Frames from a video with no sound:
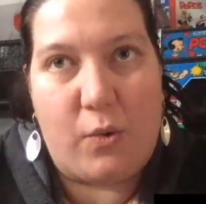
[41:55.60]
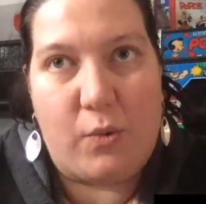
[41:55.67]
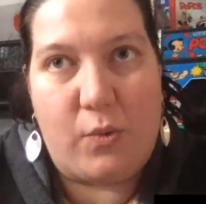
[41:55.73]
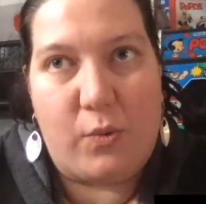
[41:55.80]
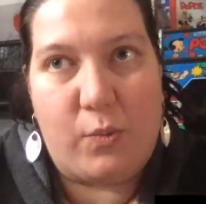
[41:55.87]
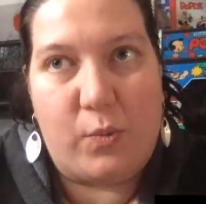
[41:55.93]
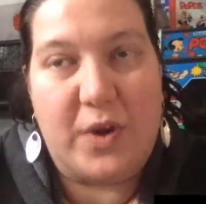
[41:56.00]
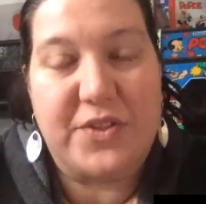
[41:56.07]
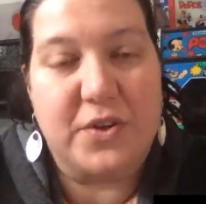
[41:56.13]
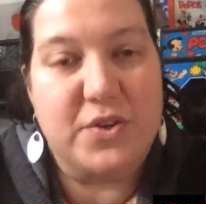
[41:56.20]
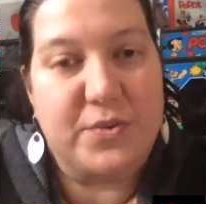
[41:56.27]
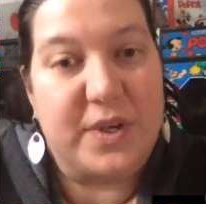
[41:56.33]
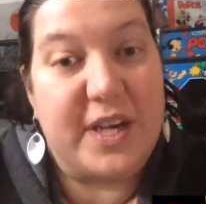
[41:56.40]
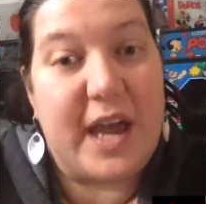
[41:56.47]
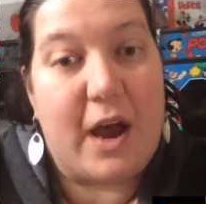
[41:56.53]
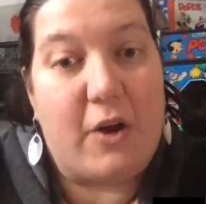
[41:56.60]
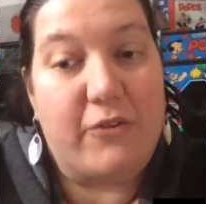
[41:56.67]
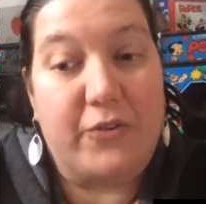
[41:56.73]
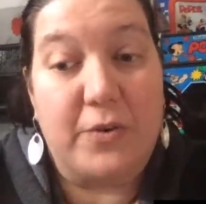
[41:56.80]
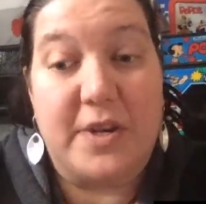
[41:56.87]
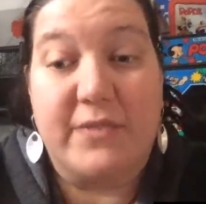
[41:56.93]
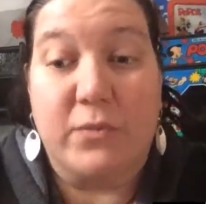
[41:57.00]
what they're doing now
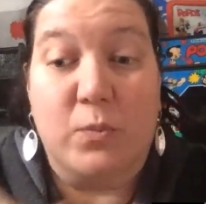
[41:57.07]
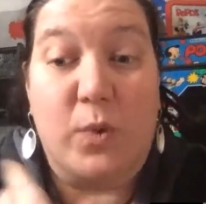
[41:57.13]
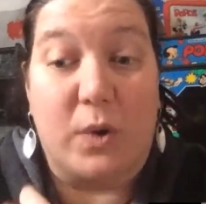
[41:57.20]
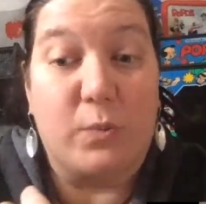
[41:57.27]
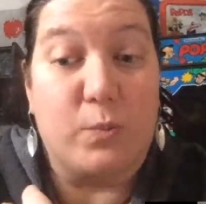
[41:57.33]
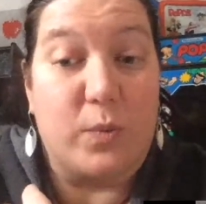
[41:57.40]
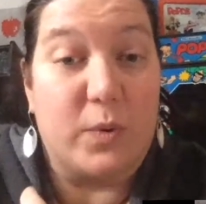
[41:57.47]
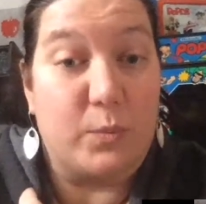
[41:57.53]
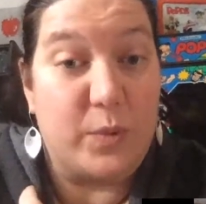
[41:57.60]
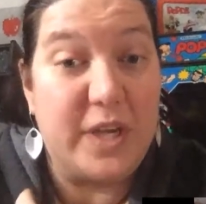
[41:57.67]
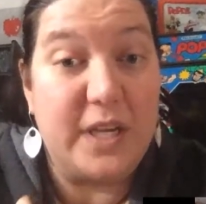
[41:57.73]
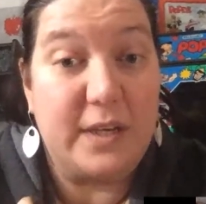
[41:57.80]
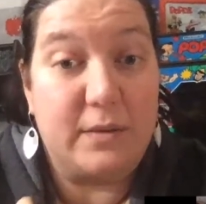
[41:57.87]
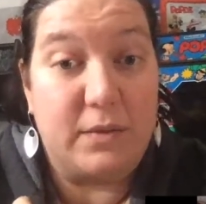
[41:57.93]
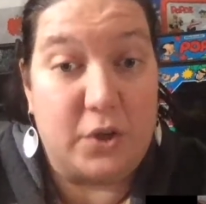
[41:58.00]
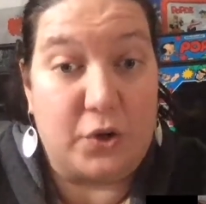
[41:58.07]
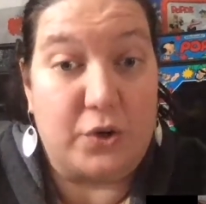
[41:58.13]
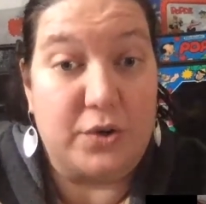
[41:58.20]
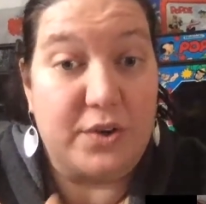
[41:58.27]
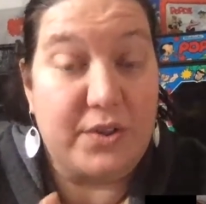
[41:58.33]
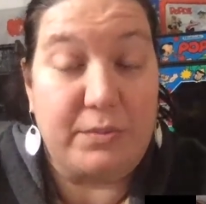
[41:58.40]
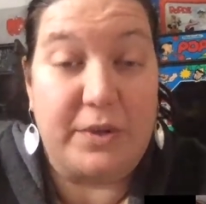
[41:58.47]
for even what we
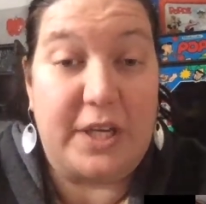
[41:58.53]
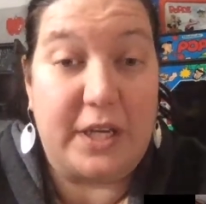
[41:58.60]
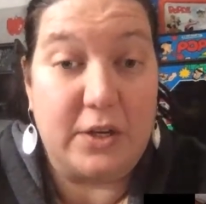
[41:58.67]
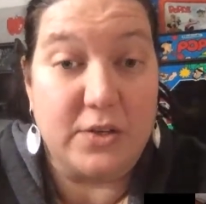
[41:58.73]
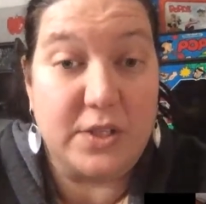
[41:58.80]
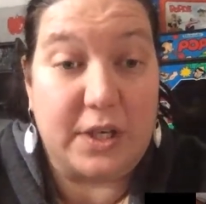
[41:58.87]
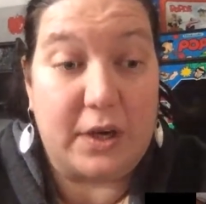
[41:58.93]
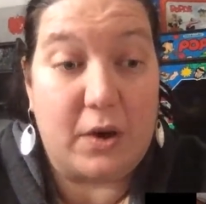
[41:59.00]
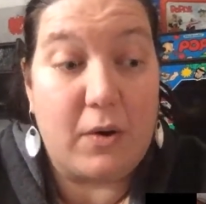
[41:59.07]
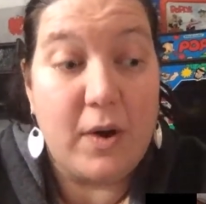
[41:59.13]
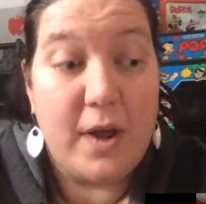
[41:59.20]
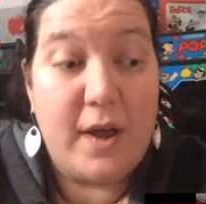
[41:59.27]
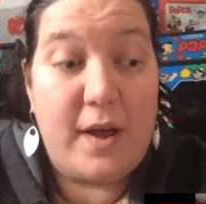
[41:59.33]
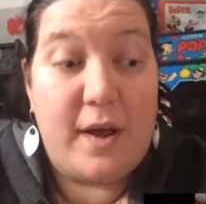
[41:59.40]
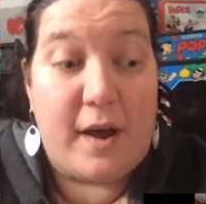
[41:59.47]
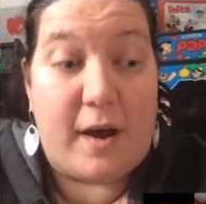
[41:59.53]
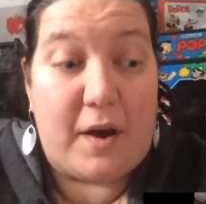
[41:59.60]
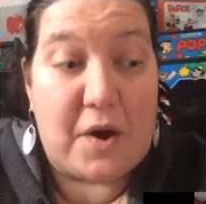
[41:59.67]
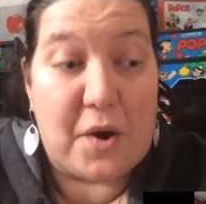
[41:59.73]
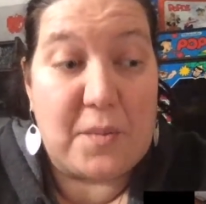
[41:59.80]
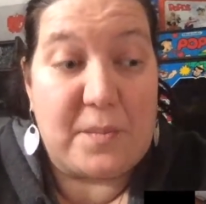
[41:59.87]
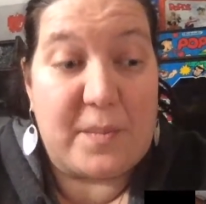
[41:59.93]
learned 3 years ago.
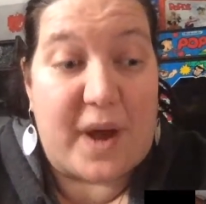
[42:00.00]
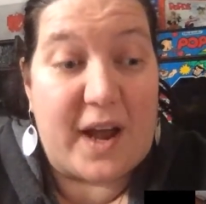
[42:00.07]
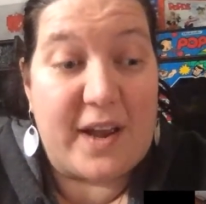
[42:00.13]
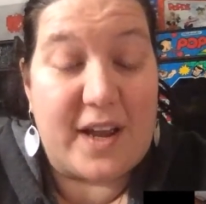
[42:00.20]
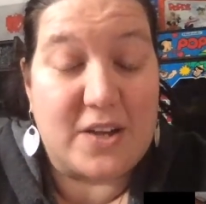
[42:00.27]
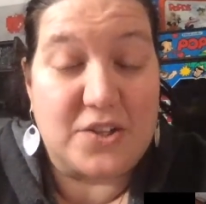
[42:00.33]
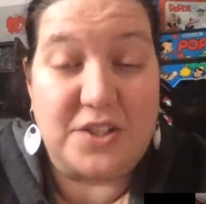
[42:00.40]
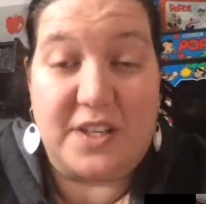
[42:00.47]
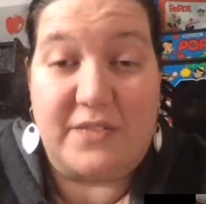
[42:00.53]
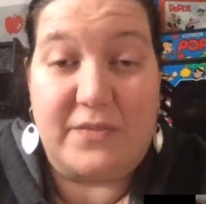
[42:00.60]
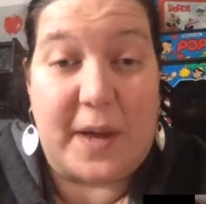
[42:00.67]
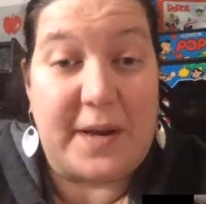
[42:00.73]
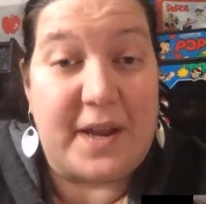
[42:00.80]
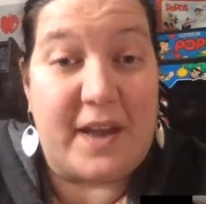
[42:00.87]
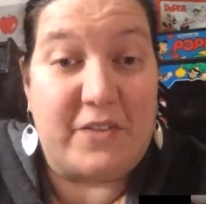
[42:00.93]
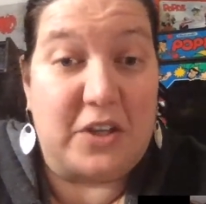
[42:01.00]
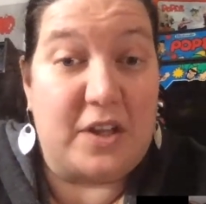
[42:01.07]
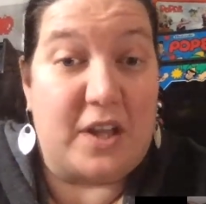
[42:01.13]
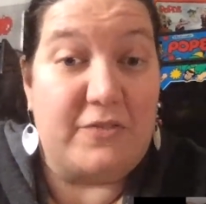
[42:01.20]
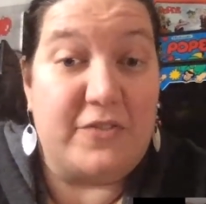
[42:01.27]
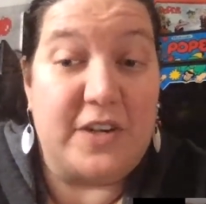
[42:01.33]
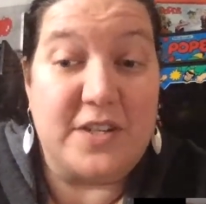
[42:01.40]
I actually have been having a
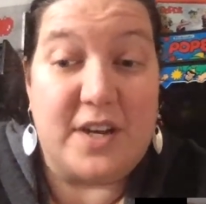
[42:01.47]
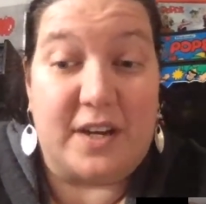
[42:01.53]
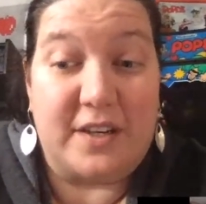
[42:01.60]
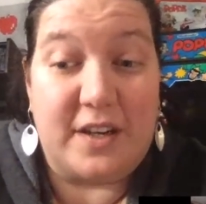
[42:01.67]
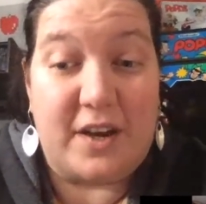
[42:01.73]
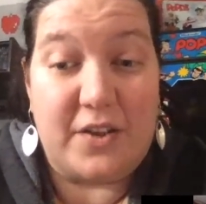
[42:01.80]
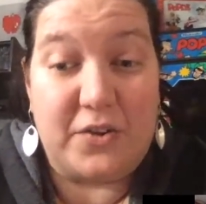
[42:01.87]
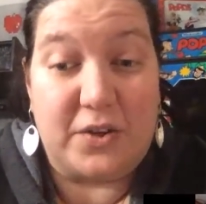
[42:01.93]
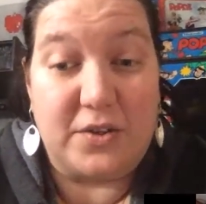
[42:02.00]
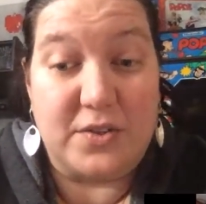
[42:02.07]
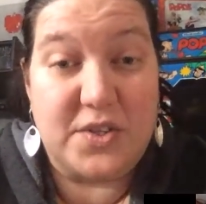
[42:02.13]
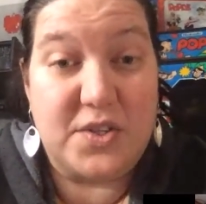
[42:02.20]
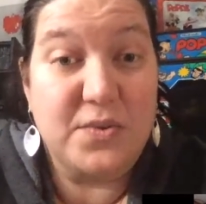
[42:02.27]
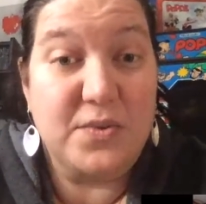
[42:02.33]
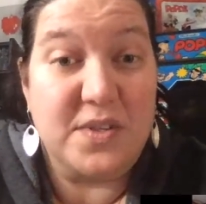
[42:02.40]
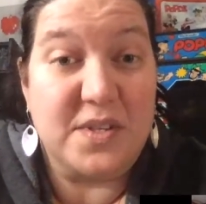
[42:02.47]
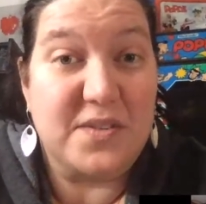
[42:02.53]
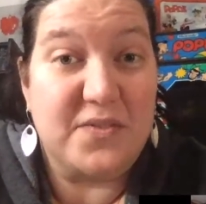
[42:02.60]
lot of fun talking to other students,